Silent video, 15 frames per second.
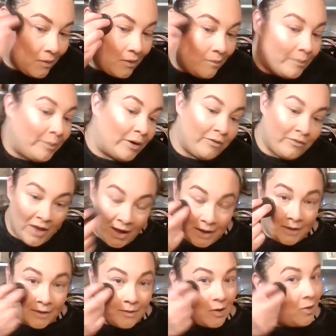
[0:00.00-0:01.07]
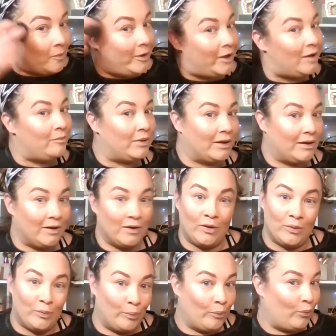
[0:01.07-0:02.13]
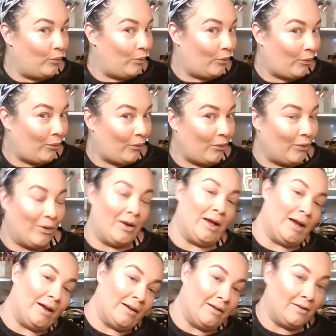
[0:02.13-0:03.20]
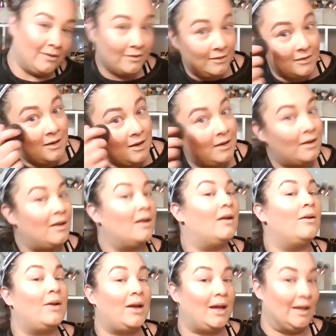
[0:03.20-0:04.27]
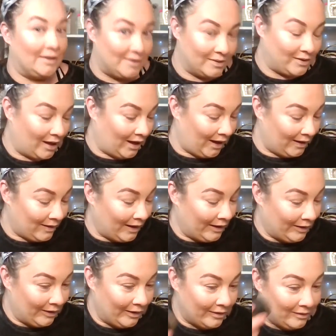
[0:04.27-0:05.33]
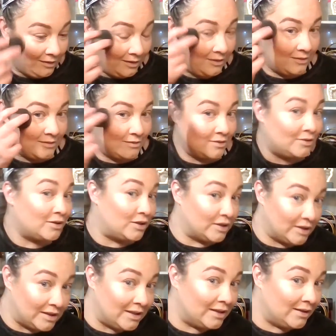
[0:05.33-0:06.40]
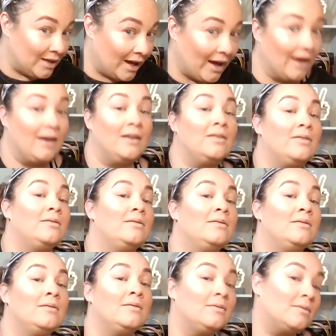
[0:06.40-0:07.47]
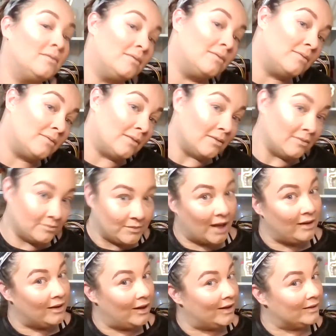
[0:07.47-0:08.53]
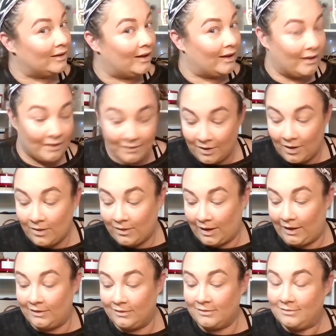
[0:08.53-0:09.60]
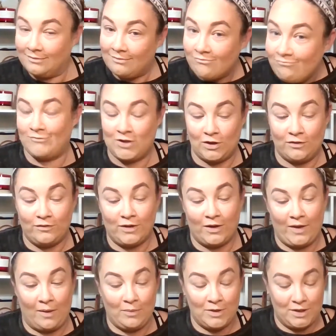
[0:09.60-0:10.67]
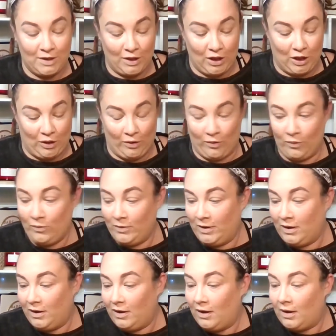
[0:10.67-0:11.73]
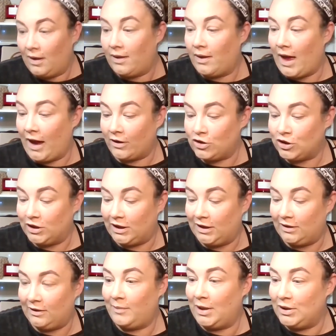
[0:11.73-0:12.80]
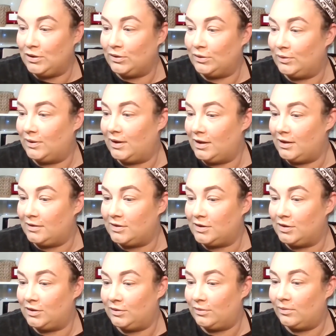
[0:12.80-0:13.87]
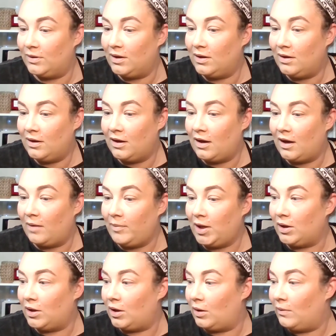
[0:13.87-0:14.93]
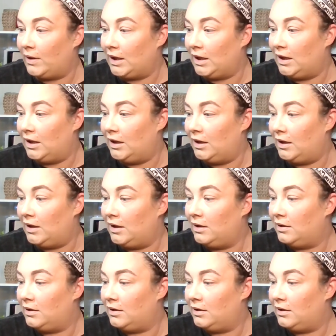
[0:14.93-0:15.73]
buff that in a little bit because, boy. Okay, so the highlighter, she did that. I like that. Okay, so far that one's a go. Actually, let me do this too. I'm gonna go in